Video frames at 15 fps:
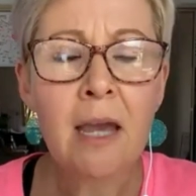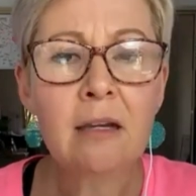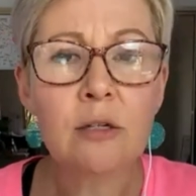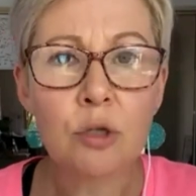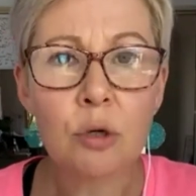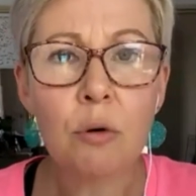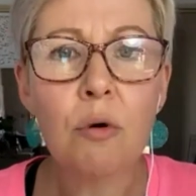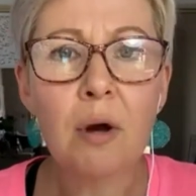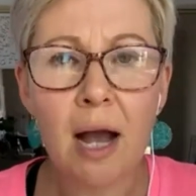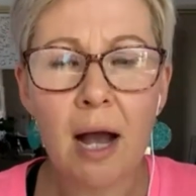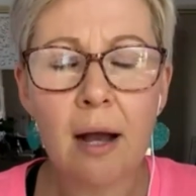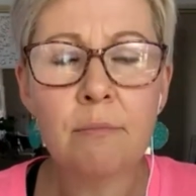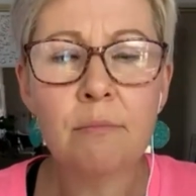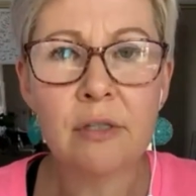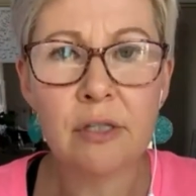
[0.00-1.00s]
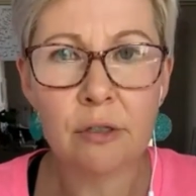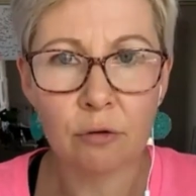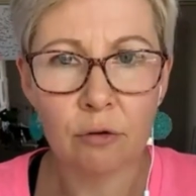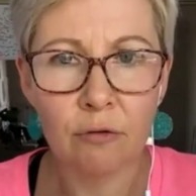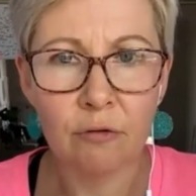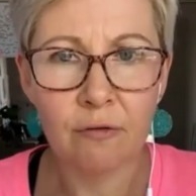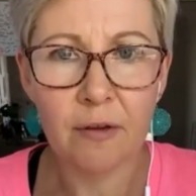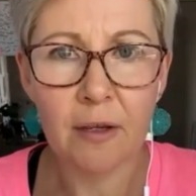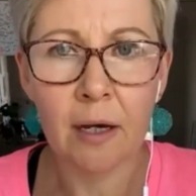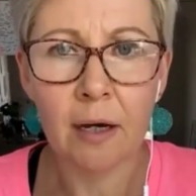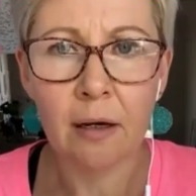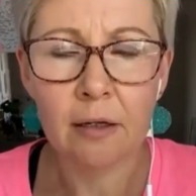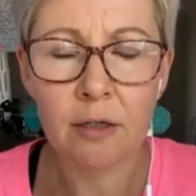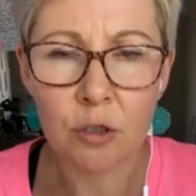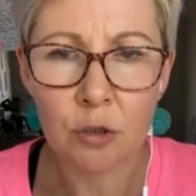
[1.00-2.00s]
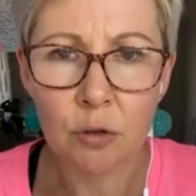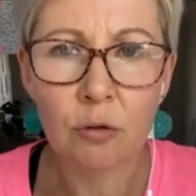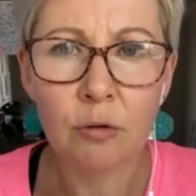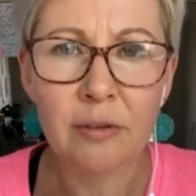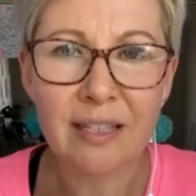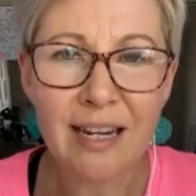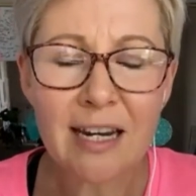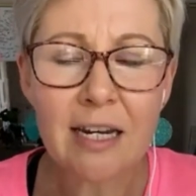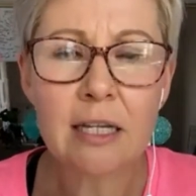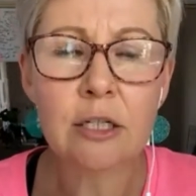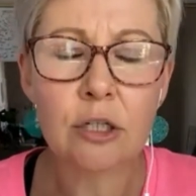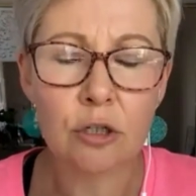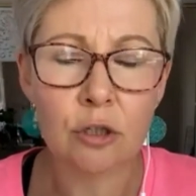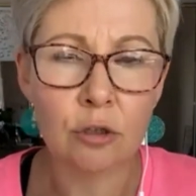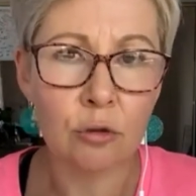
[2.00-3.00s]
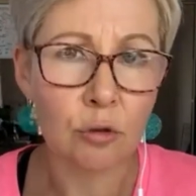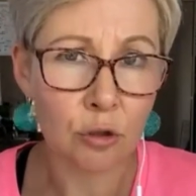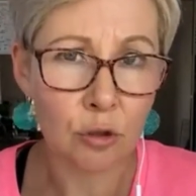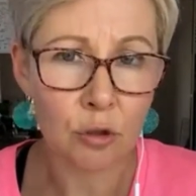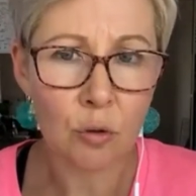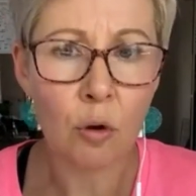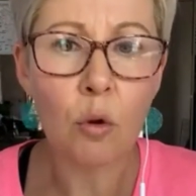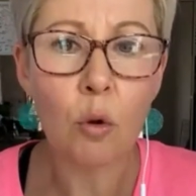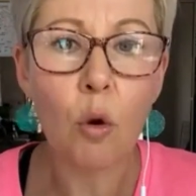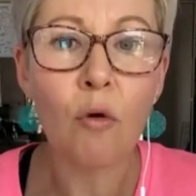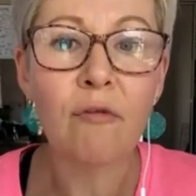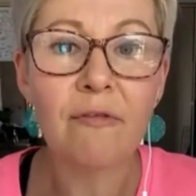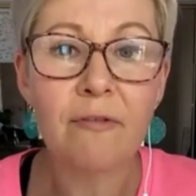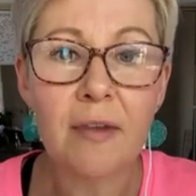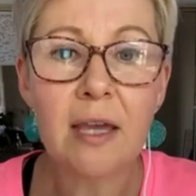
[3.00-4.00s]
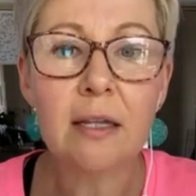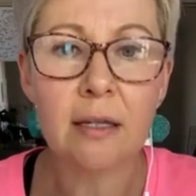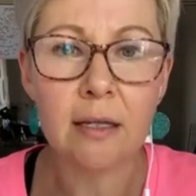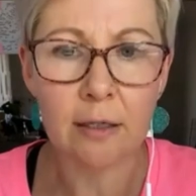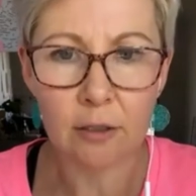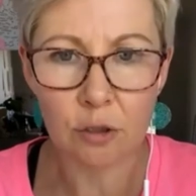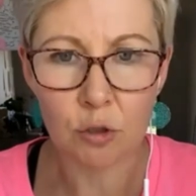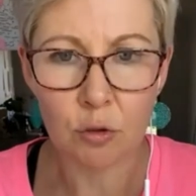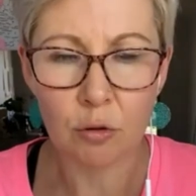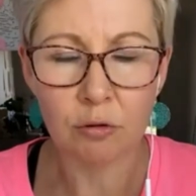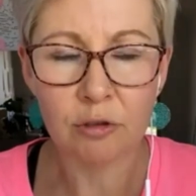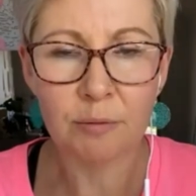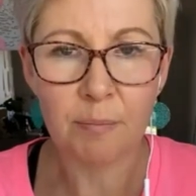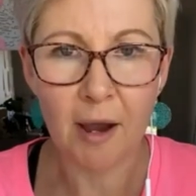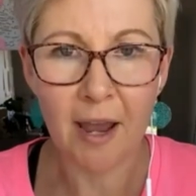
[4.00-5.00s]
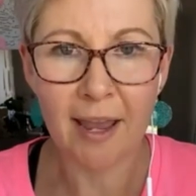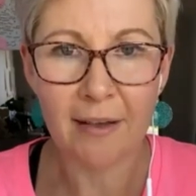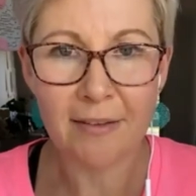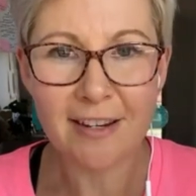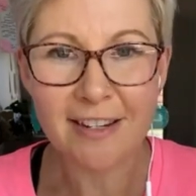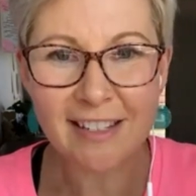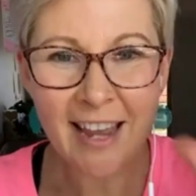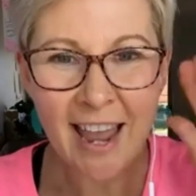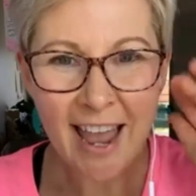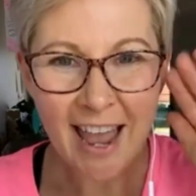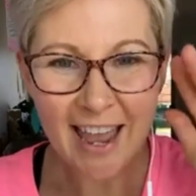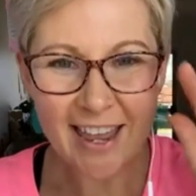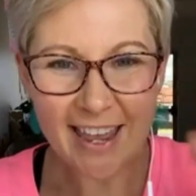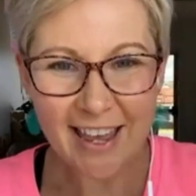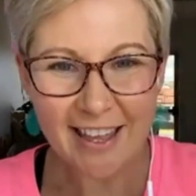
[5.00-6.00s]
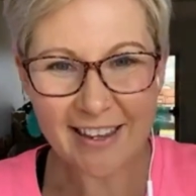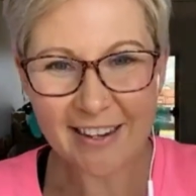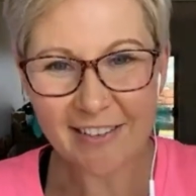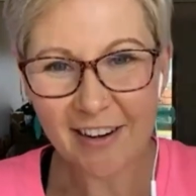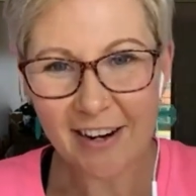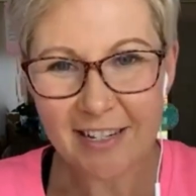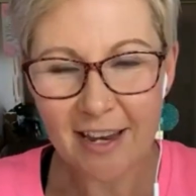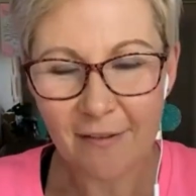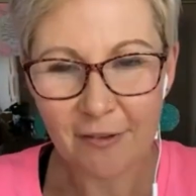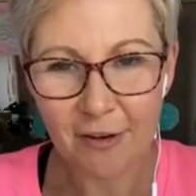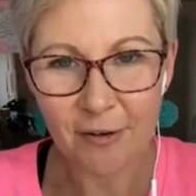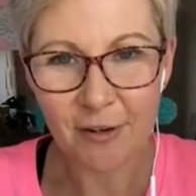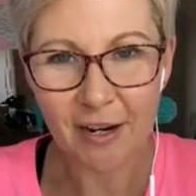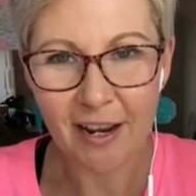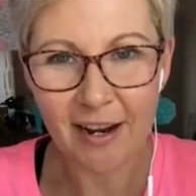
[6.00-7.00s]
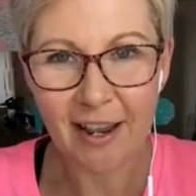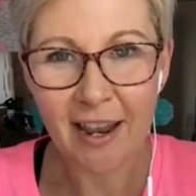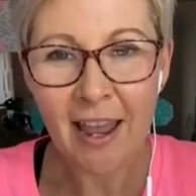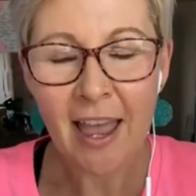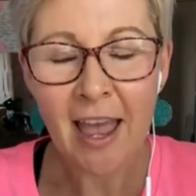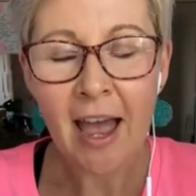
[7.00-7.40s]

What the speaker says: Control comes through fear, control needing to control or feeling controlled by others. Hey Helen, great to have you on, honey.